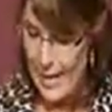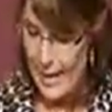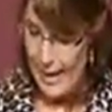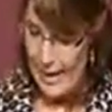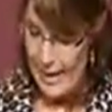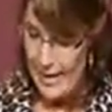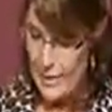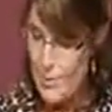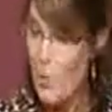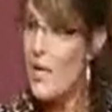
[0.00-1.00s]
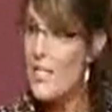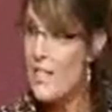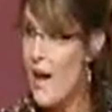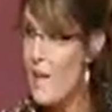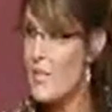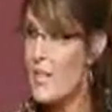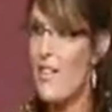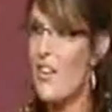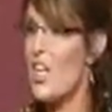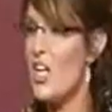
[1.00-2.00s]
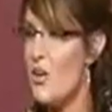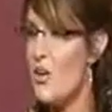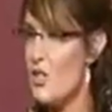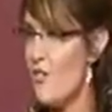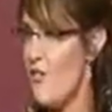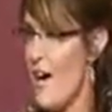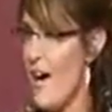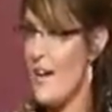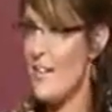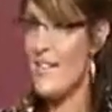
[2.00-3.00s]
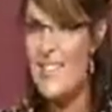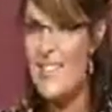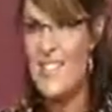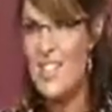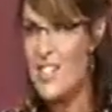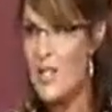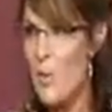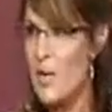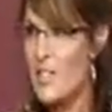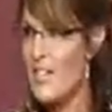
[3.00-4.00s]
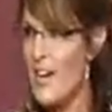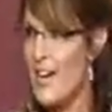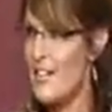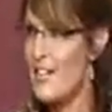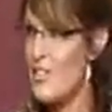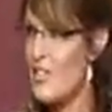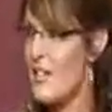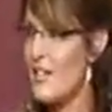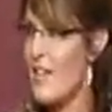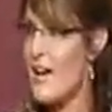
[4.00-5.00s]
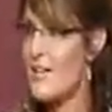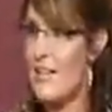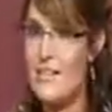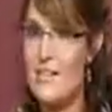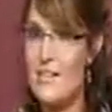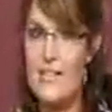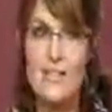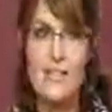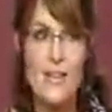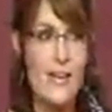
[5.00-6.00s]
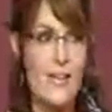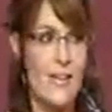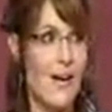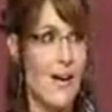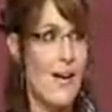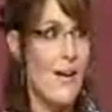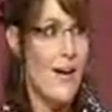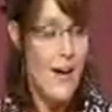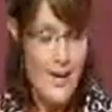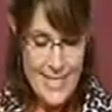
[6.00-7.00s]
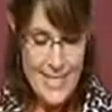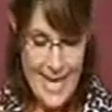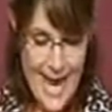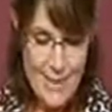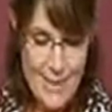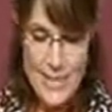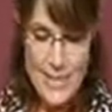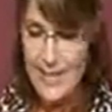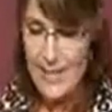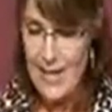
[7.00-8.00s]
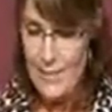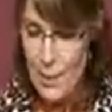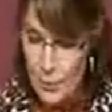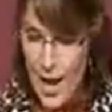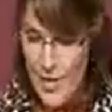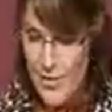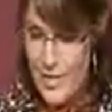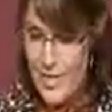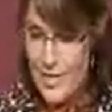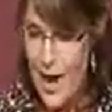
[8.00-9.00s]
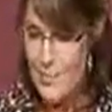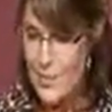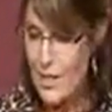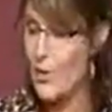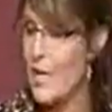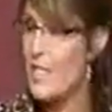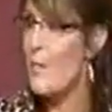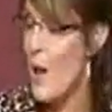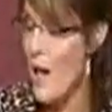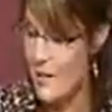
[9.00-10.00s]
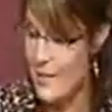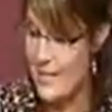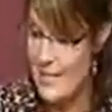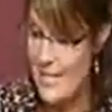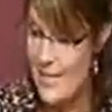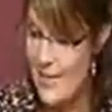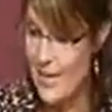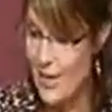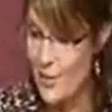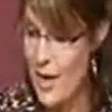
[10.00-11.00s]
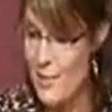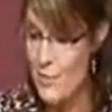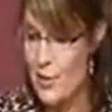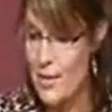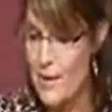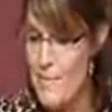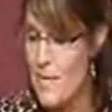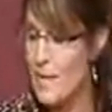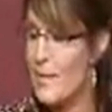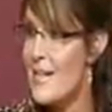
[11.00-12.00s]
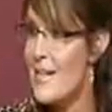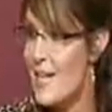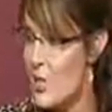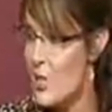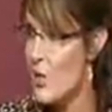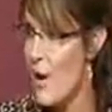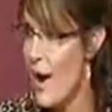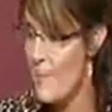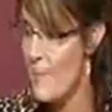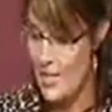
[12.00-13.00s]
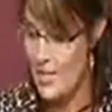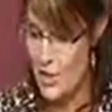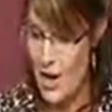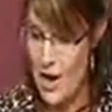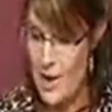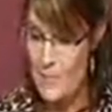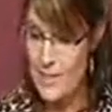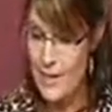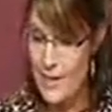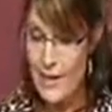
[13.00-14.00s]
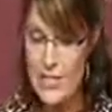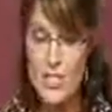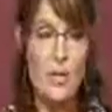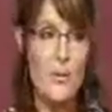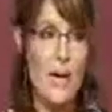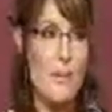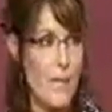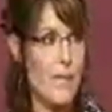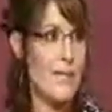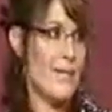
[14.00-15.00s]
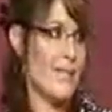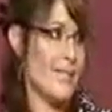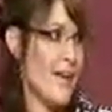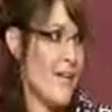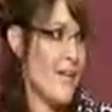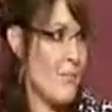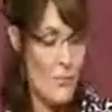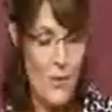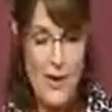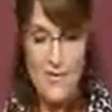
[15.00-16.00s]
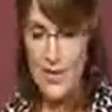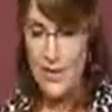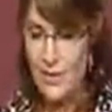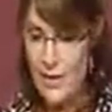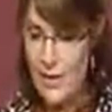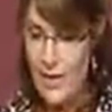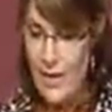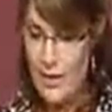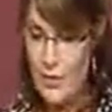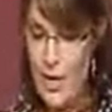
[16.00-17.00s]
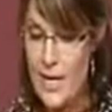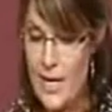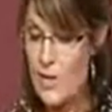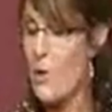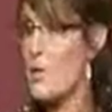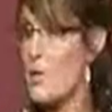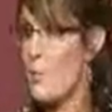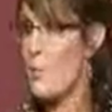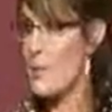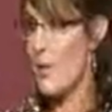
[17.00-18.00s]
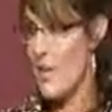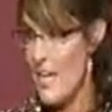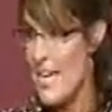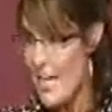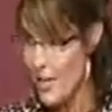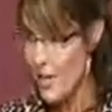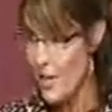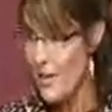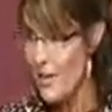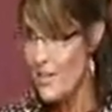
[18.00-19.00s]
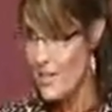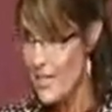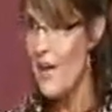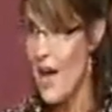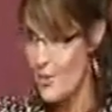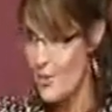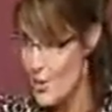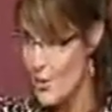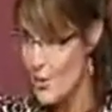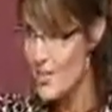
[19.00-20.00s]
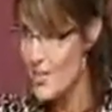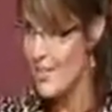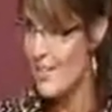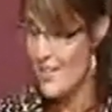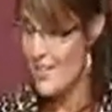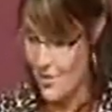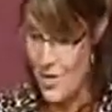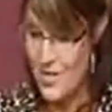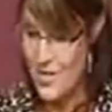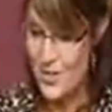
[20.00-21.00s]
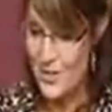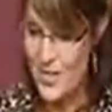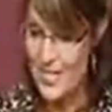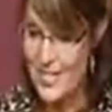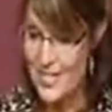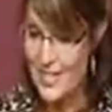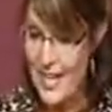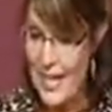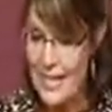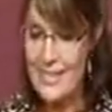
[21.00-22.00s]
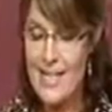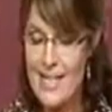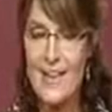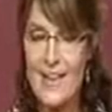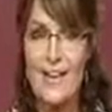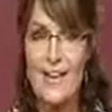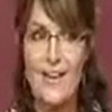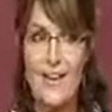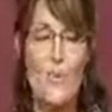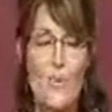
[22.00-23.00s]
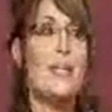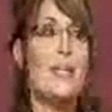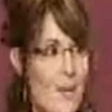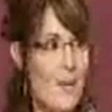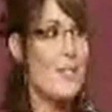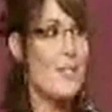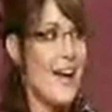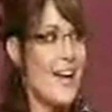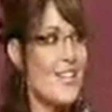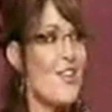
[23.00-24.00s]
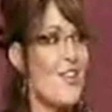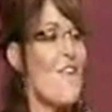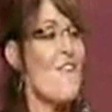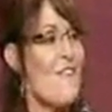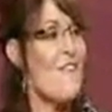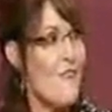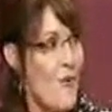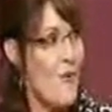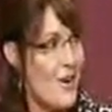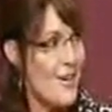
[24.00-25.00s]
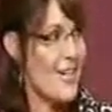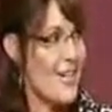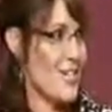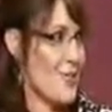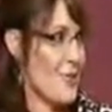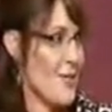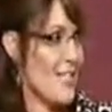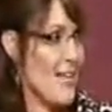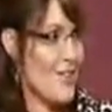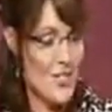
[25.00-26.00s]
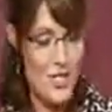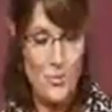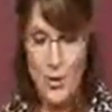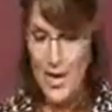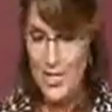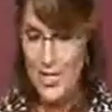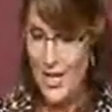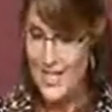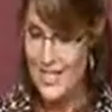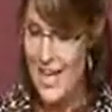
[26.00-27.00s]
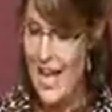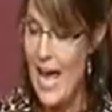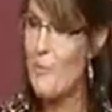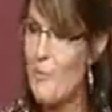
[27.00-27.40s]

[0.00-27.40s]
And Point Thompson, other huge finds. This is just in one state. That's just in Alaska. These are still sitting there untapped. But rather than adopt an aggressive policy that can create more than 1 million new high-paying jobs and generate billions in government revenue and create enormous prosperity here instead of outsourcing to foreign countries, instead we subsidize foreign countries' energy projects, and we